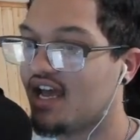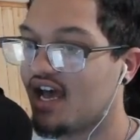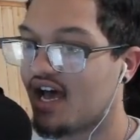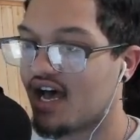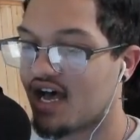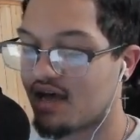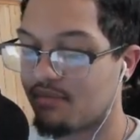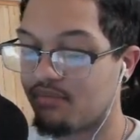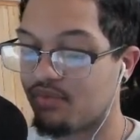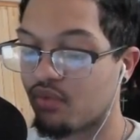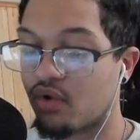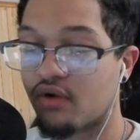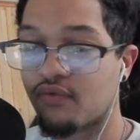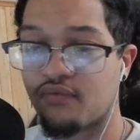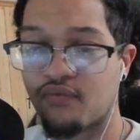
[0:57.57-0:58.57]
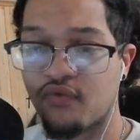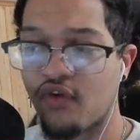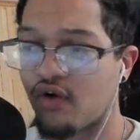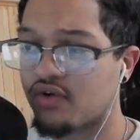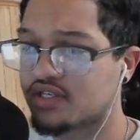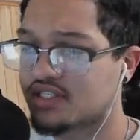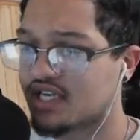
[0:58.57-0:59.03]
Um, we're
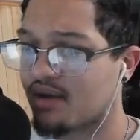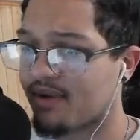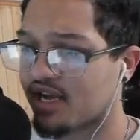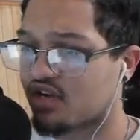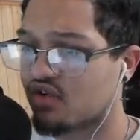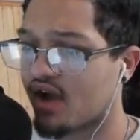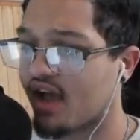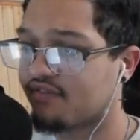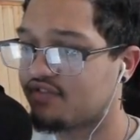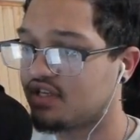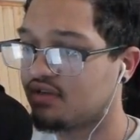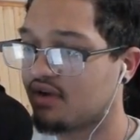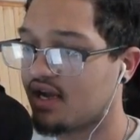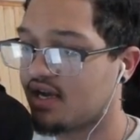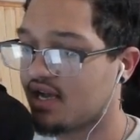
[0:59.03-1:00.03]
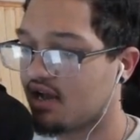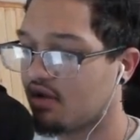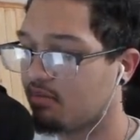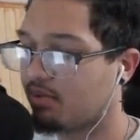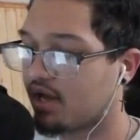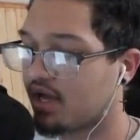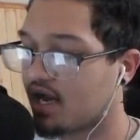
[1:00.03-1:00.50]
focusing on my crafting right now,
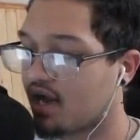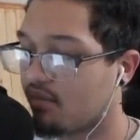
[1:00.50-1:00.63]
but I